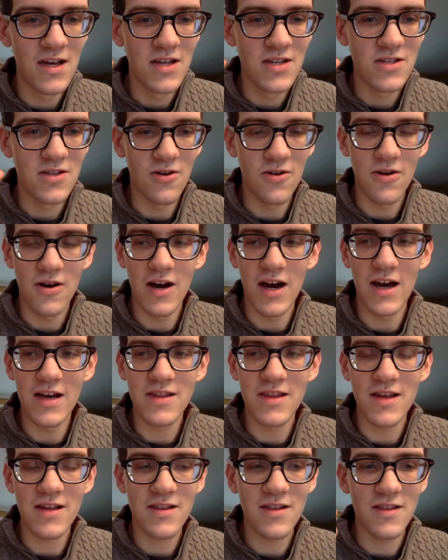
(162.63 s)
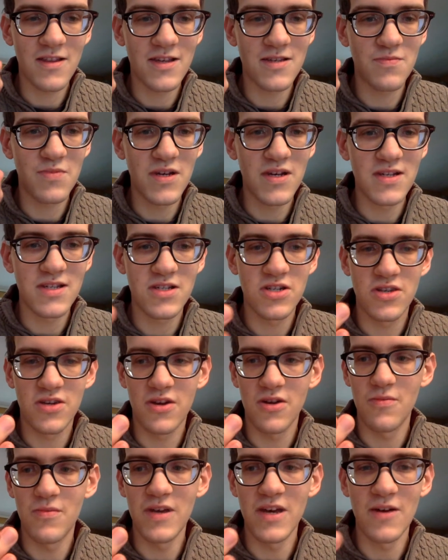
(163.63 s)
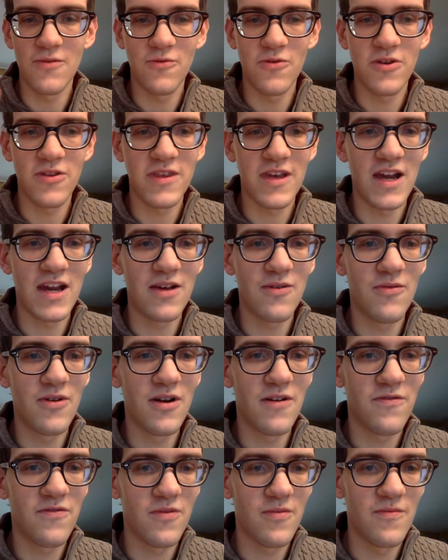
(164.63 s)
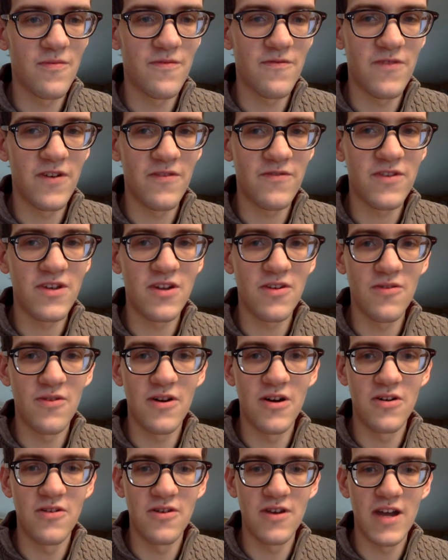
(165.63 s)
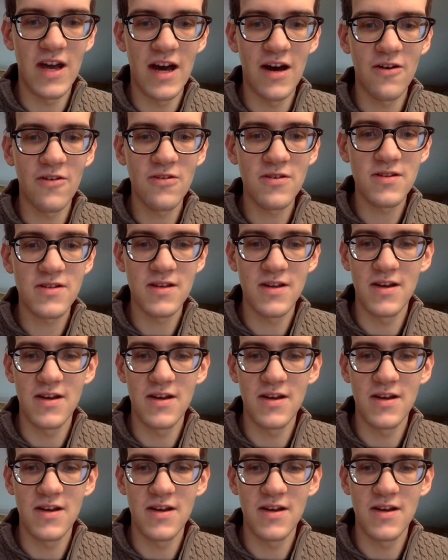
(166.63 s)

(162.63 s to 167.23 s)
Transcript: So I think that this piece could be worth anywhere from $50 to $100.